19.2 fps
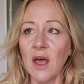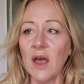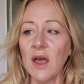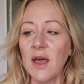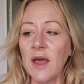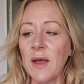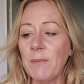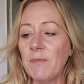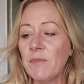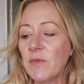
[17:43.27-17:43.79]

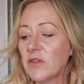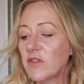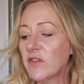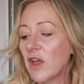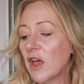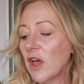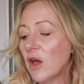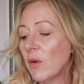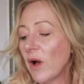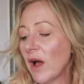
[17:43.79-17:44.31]

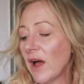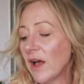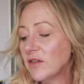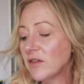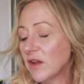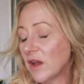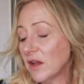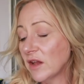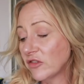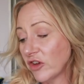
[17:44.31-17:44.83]
So I
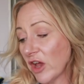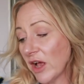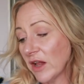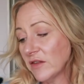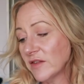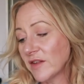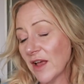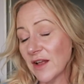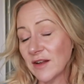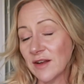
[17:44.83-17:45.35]
had a
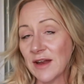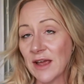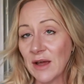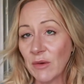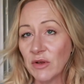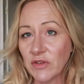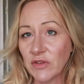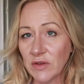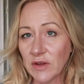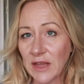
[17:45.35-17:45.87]
chance, I had an
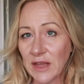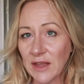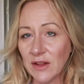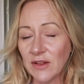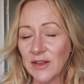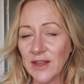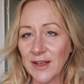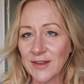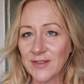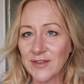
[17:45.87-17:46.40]
hour to
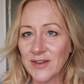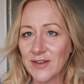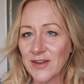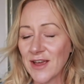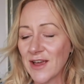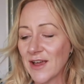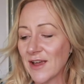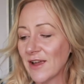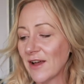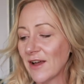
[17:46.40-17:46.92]
kill
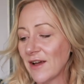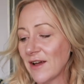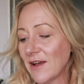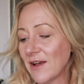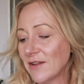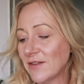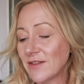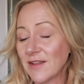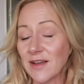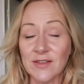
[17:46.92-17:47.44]
yesterday,
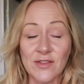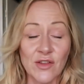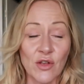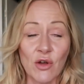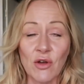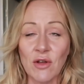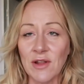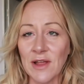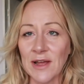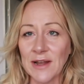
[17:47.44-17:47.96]
and that's
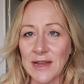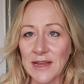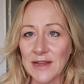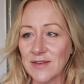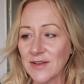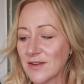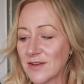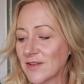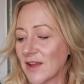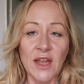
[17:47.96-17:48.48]
all I
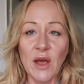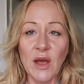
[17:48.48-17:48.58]
needed.